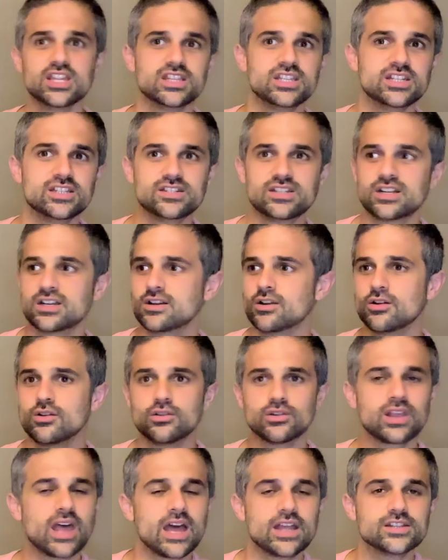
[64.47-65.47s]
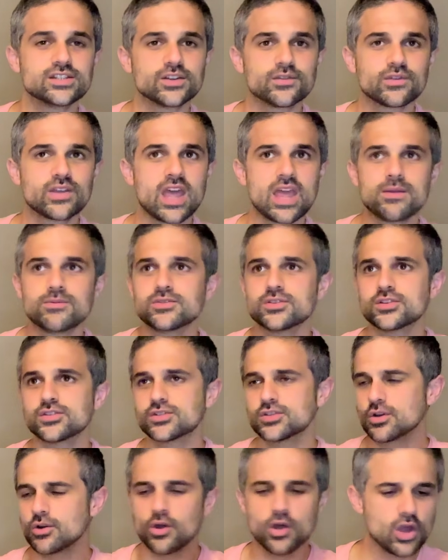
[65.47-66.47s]
These are all kinds of games.
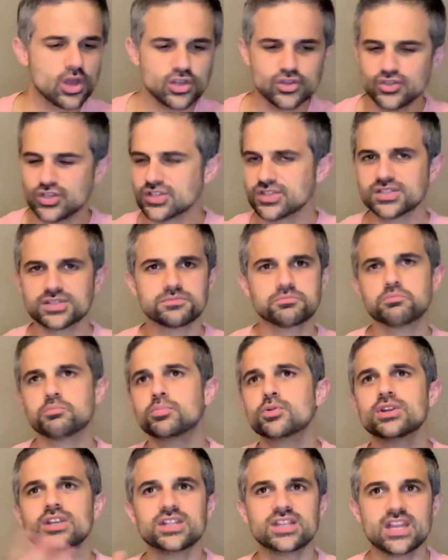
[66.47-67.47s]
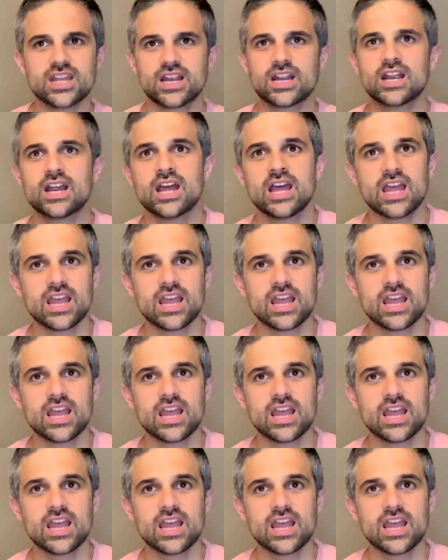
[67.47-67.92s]
So just put it there.